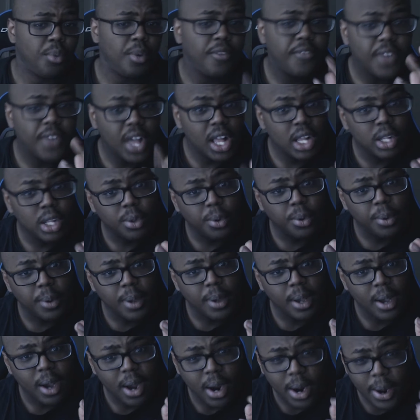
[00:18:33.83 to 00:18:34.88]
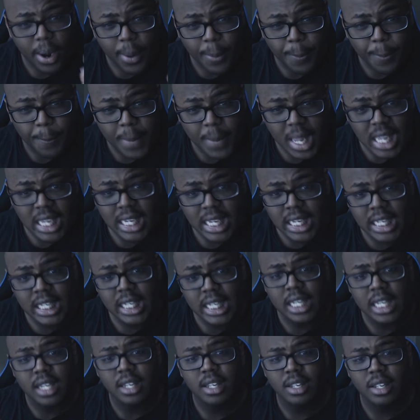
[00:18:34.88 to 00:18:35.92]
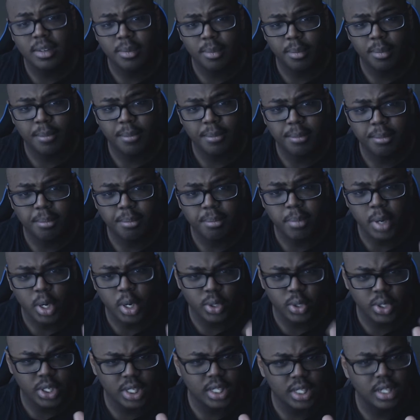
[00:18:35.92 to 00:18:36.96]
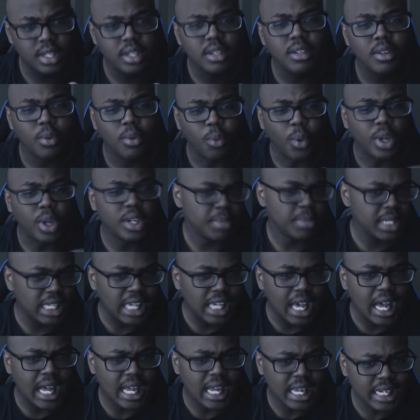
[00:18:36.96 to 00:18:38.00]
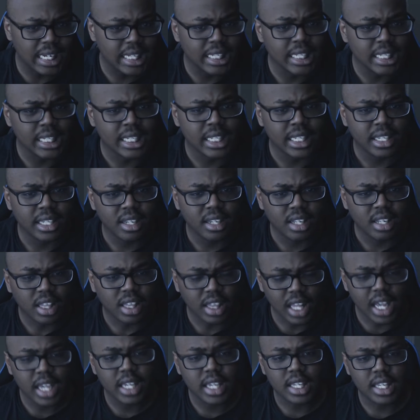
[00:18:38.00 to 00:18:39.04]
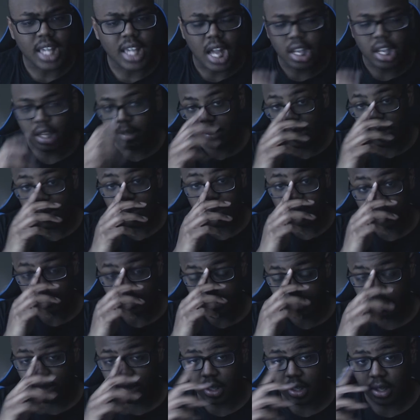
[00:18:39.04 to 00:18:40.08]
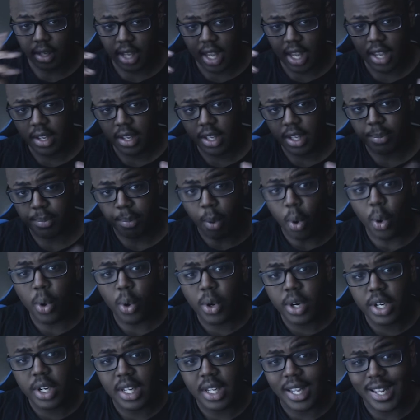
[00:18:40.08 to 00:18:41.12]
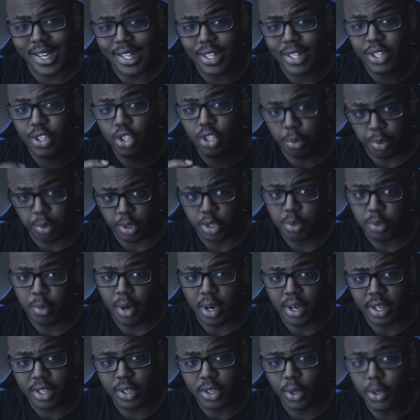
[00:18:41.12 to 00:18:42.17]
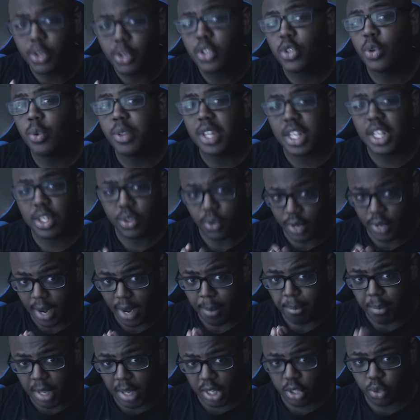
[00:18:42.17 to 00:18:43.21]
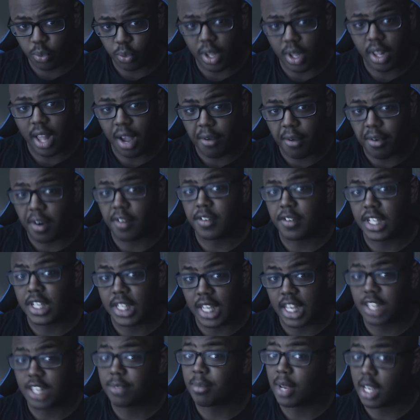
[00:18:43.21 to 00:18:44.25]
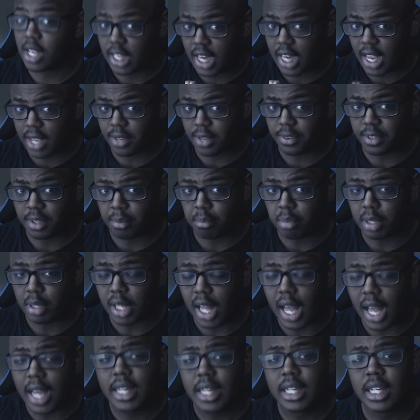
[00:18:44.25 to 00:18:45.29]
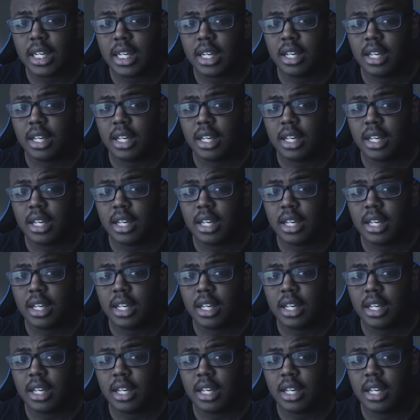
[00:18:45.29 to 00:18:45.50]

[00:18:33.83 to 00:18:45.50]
We follow our main person, wannabe god, Light Yagami. Okay, he's bored and he's super smart. Those two things do not mix well, however, it does make an excellent plot.